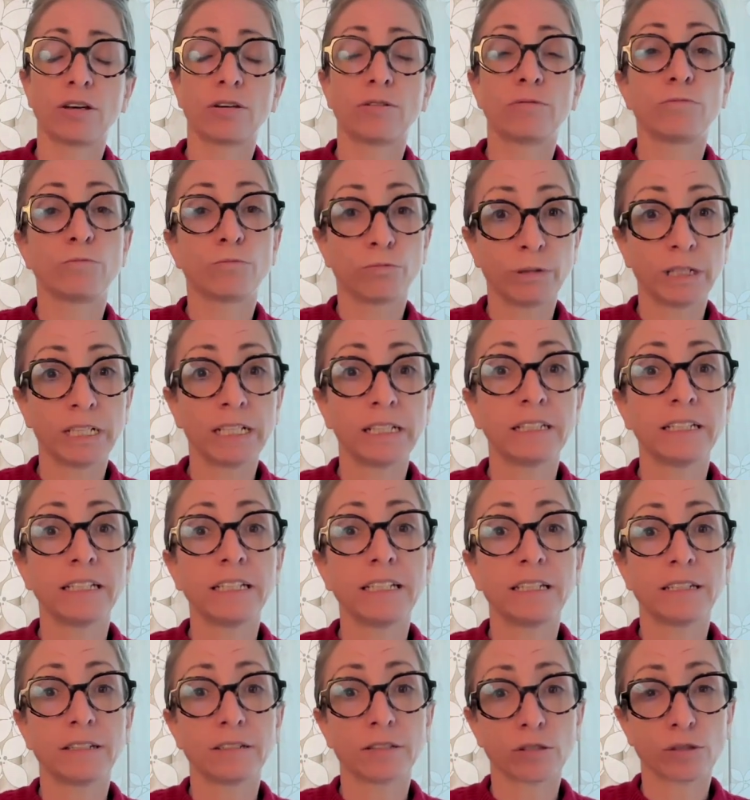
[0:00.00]

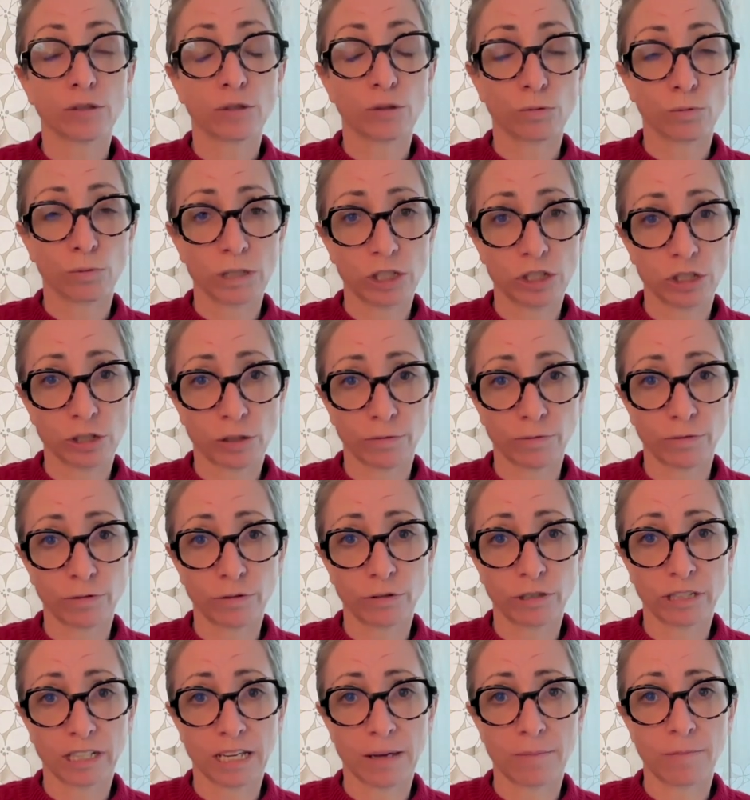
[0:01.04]
really switch off
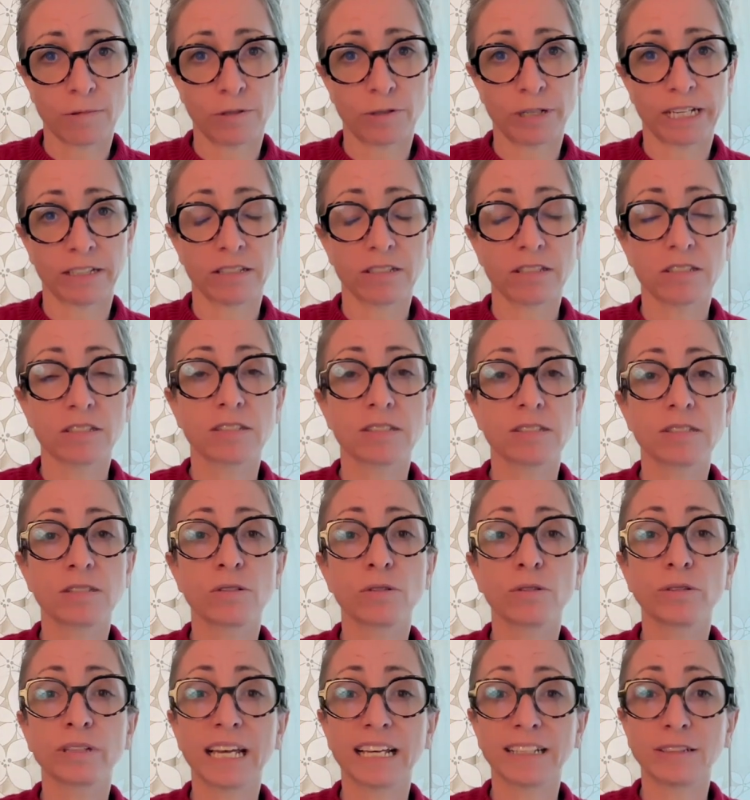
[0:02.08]
your camera
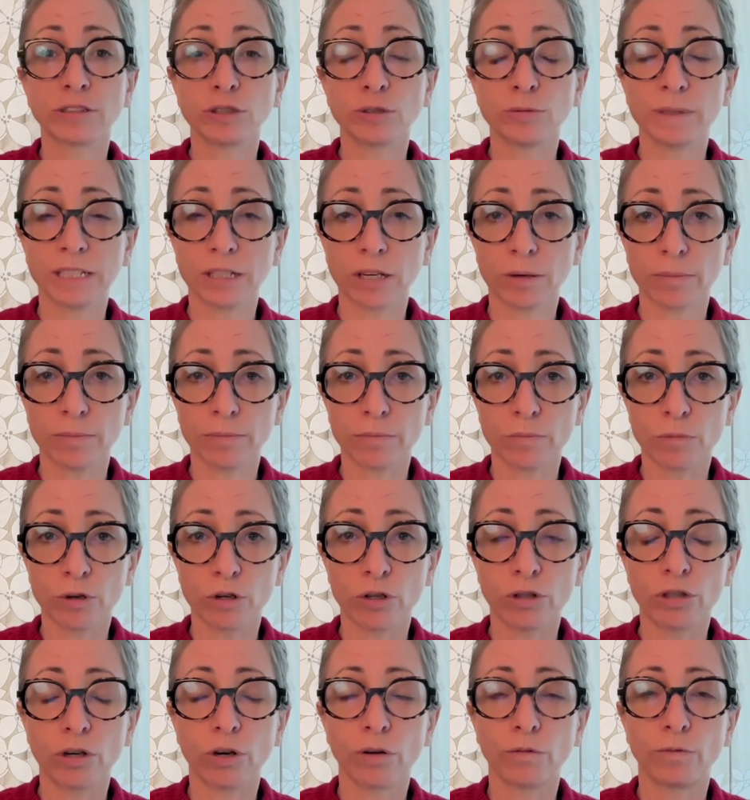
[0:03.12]
so that you become
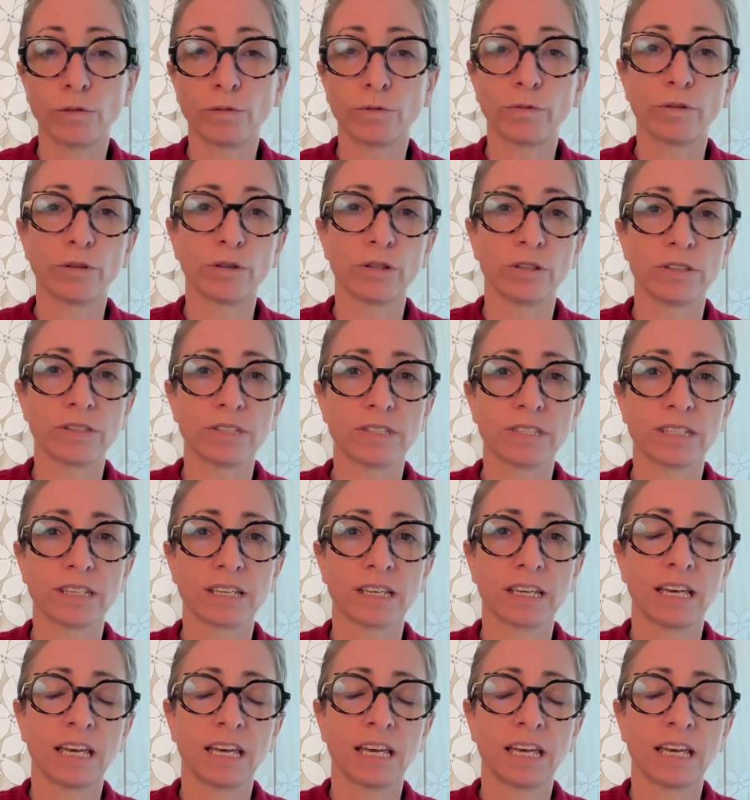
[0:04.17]
more of a voice.